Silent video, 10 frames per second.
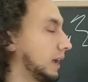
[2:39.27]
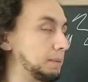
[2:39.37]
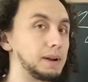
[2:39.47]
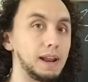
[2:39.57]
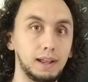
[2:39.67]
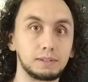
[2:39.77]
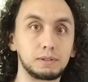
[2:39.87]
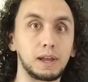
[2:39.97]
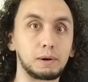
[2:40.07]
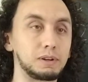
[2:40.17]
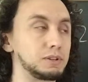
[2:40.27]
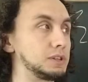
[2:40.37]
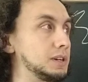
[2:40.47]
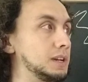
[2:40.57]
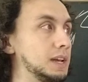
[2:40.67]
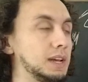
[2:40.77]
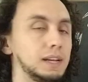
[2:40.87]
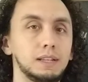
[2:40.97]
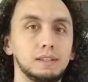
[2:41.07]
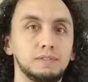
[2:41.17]
I'm going to answer that question
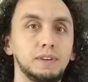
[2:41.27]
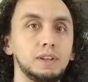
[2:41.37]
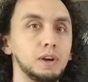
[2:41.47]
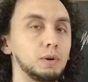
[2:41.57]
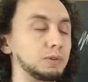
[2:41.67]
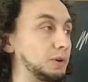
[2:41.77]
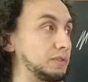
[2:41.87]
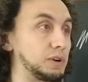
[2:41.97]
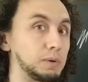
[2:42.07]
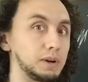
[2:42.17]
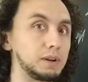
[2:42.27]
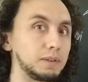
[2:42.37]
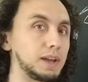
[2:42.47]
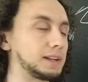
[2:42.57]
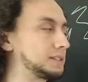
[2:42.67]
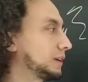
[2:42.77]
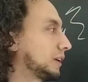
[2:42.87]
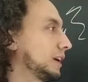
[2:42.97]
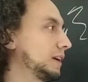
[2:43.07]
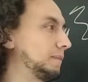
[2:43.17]
in this video, so if you don't want to hear the
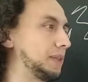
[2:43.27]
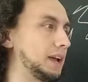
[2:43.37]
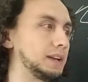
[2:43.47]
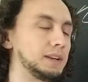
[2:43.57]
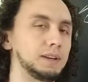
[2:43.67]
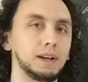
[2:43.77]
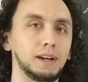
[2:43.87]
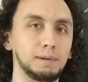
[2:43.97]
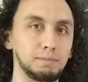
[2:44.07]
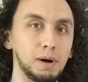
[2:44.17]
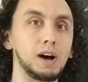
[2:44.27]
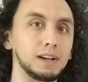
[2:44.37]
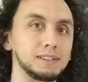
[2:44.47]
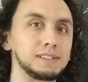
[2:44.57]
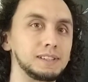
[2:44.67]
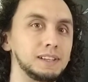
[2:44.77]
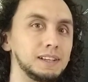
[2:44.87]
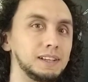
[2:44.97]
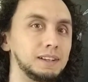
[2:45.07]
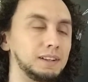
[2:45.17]
answer, then pause
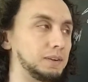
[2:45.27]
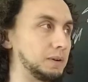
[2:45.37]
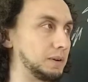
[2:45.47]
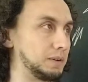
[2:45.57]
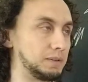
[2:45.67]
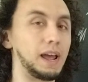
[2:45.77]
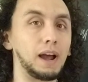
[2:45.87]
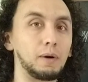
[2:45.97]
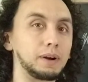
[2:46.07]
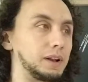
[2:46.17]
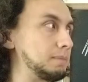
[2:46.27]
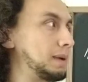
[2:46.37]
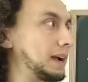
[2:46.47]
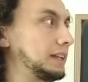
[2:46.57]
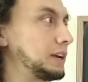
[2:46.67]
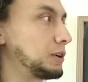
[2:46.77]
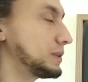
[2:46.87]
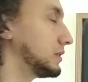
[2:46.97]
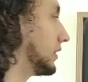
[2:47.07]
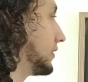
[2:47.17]
or now and come back later
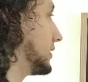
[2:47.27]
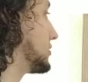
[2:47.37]
once you've given